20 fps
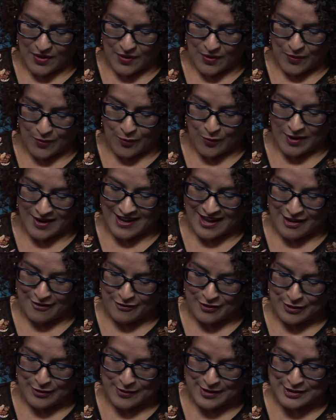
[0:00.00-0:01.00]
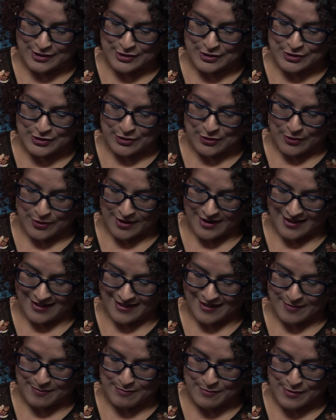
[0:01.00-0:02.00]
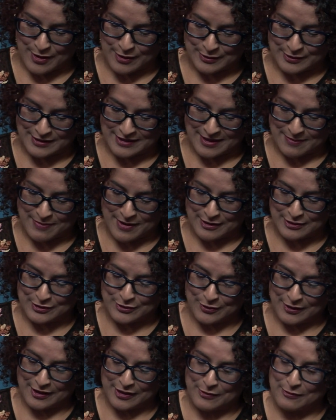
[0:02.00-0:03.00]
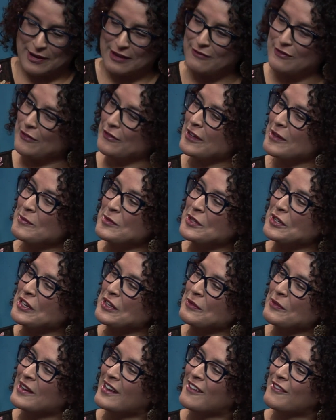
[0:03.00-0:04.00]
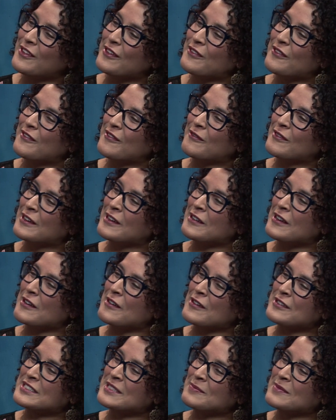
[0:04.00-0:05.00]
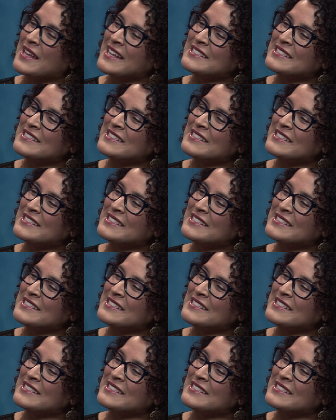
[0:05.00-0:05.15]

What have you enjoyed most about joining the Wakefield community? What are some nice